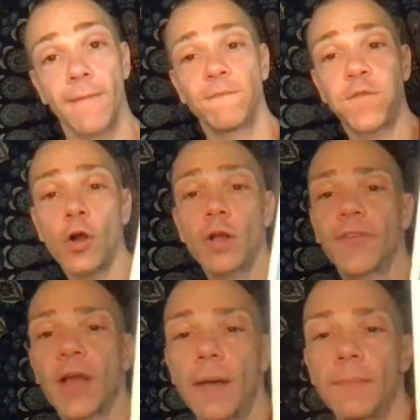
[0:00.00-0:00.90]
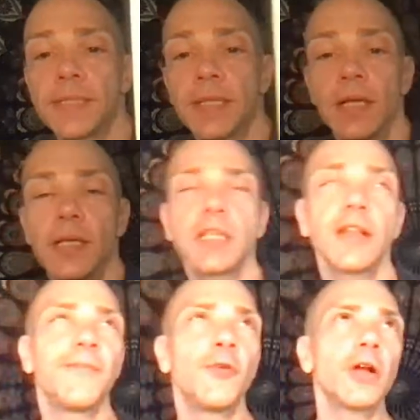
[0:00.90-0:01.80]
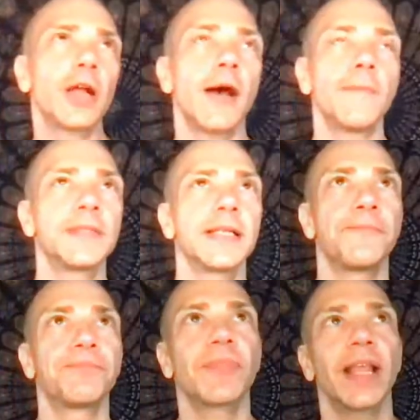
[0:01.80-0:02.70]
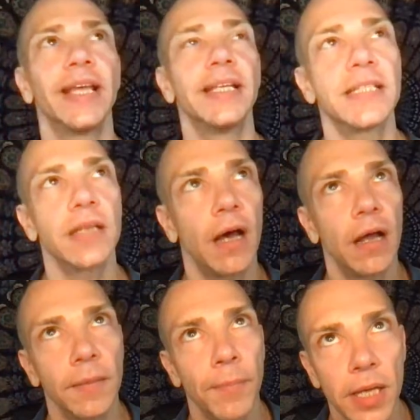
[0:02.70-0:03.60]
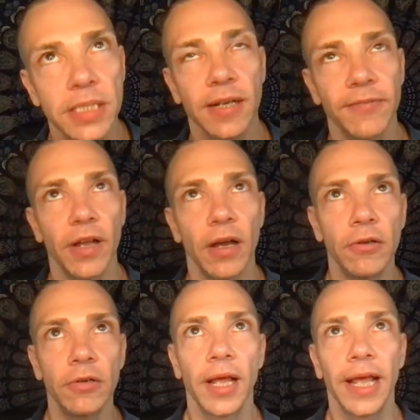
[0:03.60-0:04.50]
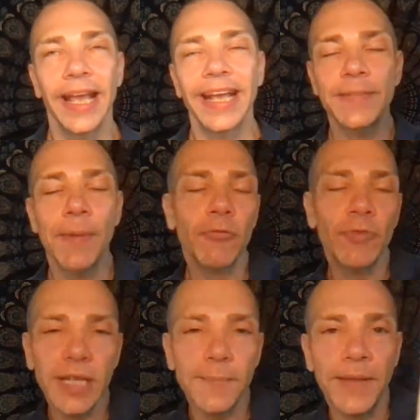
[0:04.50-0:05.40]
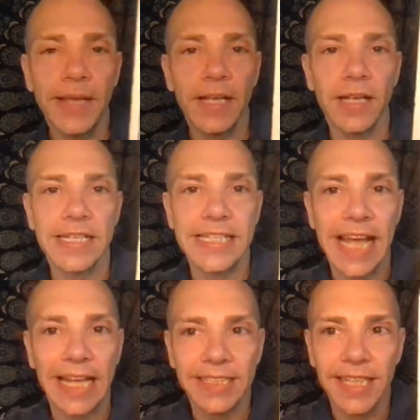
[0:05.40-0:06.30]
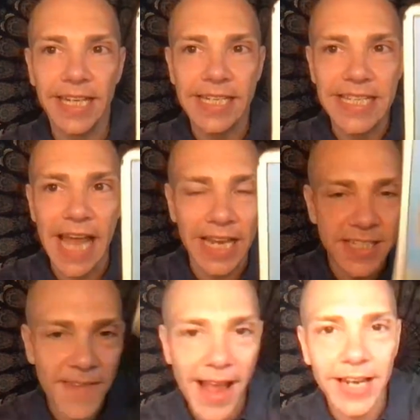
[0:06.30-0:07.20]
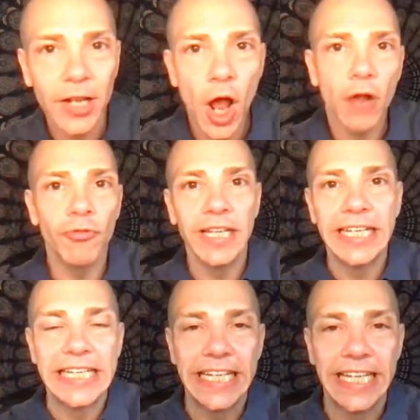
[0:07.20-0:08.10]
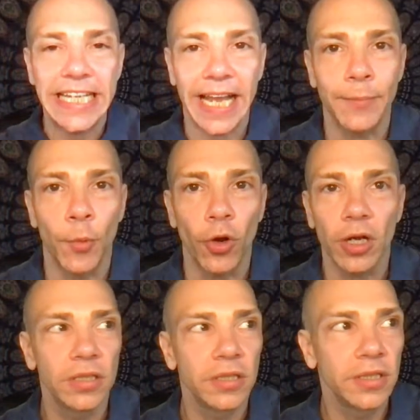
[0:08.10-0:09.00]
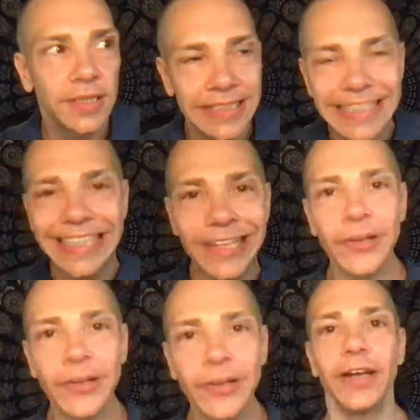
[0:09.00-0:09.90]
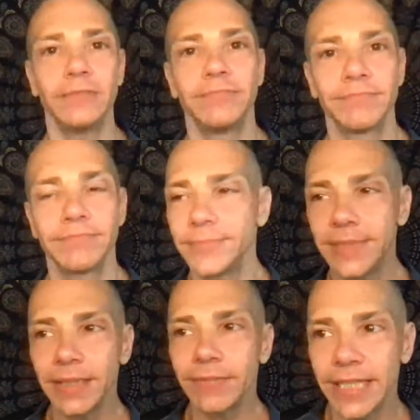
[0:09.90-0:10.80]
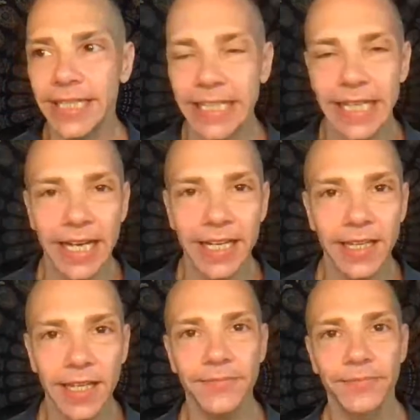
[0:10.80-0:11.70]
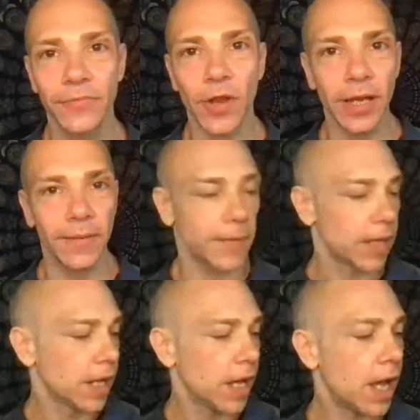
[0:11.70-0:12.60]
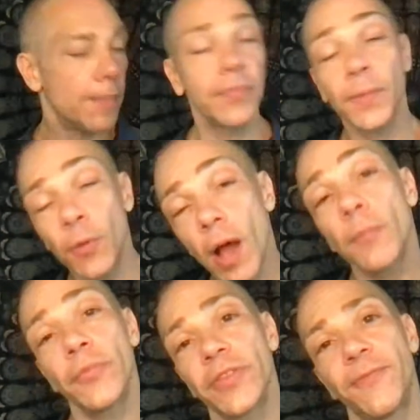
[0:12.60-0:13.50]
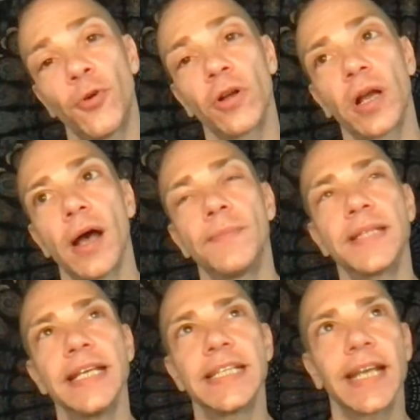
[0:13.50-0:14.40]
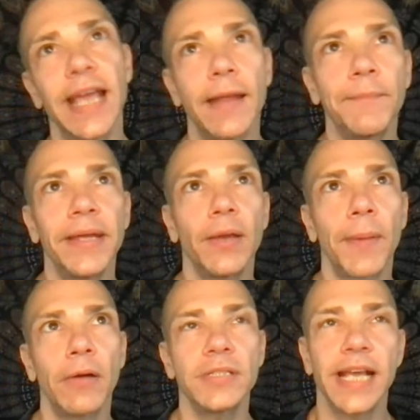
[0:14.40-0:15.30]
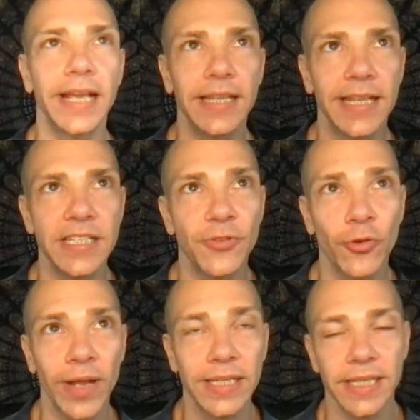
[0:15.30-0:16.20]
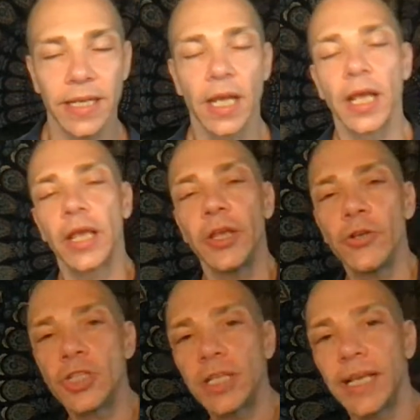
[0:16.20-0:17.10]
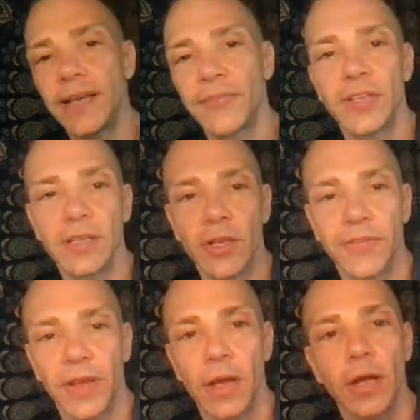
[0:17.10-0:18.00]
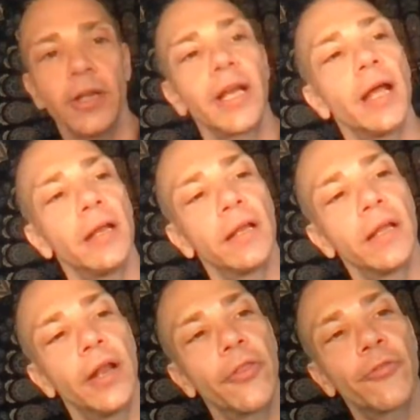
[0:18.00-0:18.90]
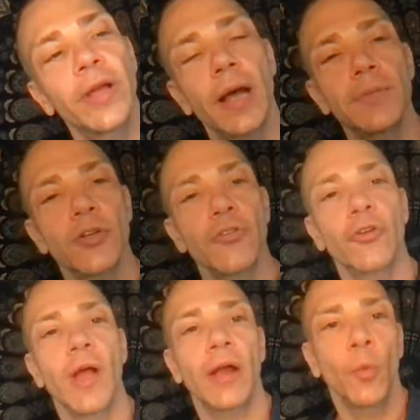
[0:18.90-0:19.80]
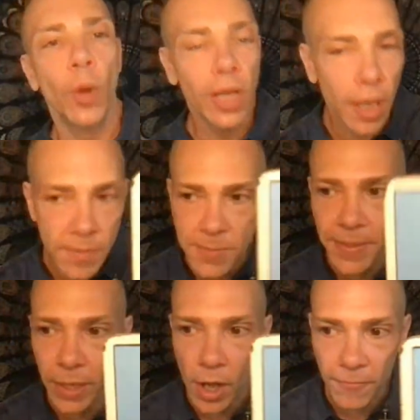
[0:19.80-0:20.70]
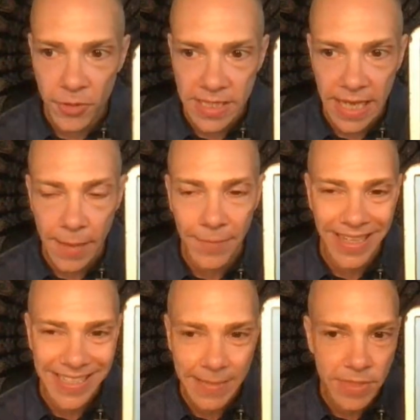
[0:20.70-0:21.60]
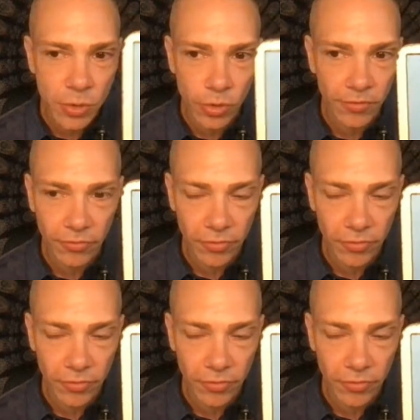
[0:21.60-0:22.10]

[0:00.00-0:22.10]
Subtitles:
Four of Cups. So the Four of Cups is, on a positive note, it's about really being contented and satisfied and not really needing any more. It's like, you're good. You don't really need anything, right? The problem with the Four of Cups is it can be about taking things for granted. Usually, if you look at the card, you got, 3 cups are in the ground and 1 cup is being offered to him, and he seems sort of